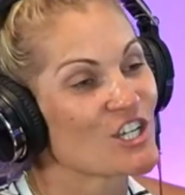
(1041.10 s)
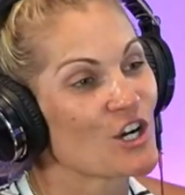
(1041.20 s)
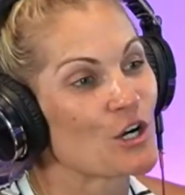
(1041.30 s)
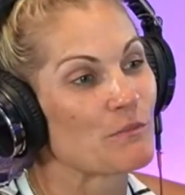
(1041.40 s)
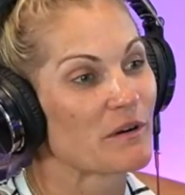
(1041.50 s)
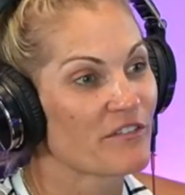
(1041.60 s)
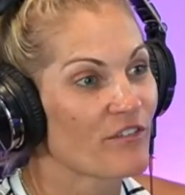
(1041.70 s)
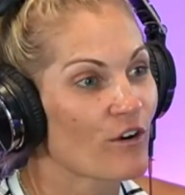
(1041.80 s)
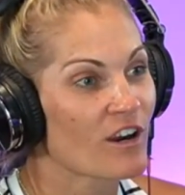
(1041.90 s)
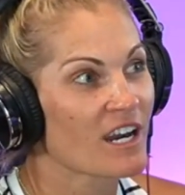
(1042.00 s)
So
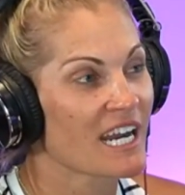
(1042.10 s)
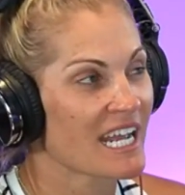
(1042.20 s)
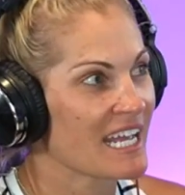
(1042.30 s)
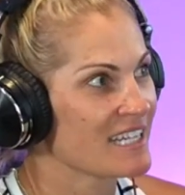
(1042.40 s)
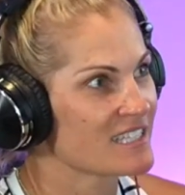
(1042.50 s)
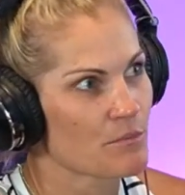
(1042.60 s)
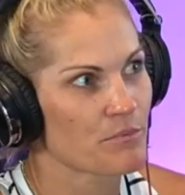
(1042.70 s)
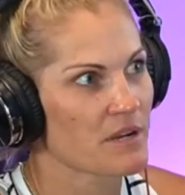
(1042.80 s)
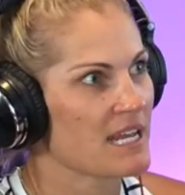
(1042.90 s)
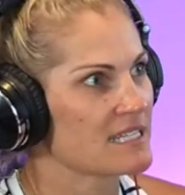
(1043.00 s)
before it's
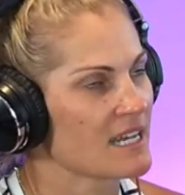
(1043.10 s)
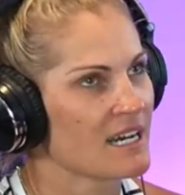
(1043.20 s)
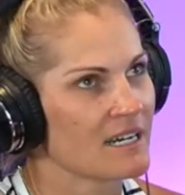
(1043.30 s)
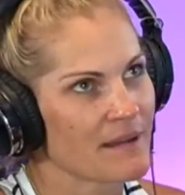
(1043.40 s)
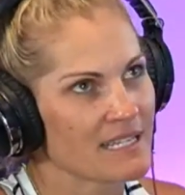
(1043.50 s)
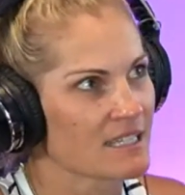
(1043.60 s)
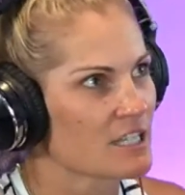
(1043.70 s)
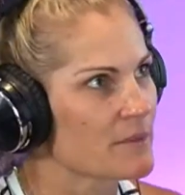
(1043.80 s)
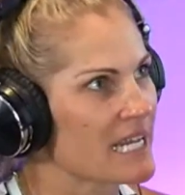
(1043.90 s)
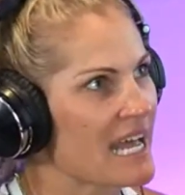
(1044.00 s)
has a little
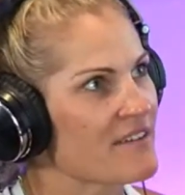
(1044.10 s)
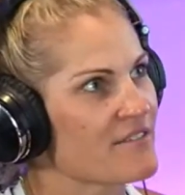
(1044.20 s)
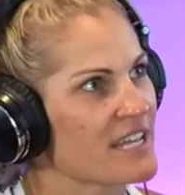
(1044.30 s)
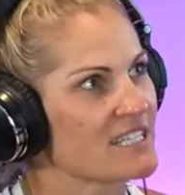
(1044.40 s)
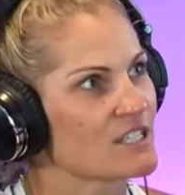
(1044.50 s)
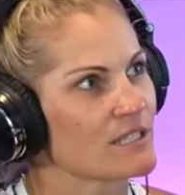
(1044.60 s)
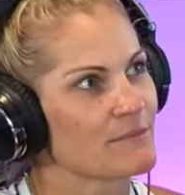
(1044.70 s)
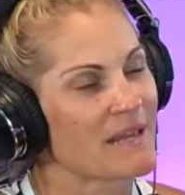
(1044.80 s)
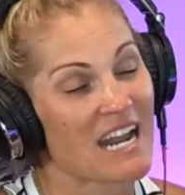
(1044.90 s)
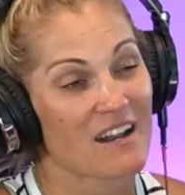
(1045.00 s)
bit of caffeine. So it's
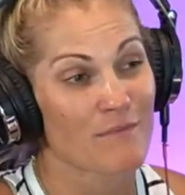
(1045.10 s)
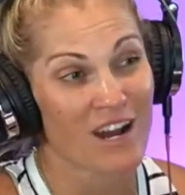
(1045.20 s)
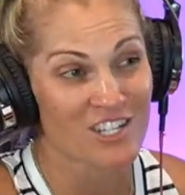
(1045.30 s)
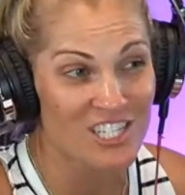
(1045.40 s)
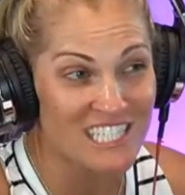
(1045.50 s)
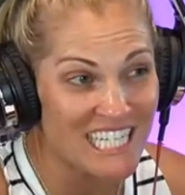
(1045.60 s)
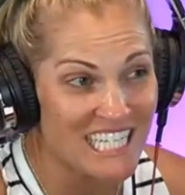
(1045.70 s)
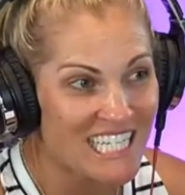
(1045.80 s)
made out of matcha tea.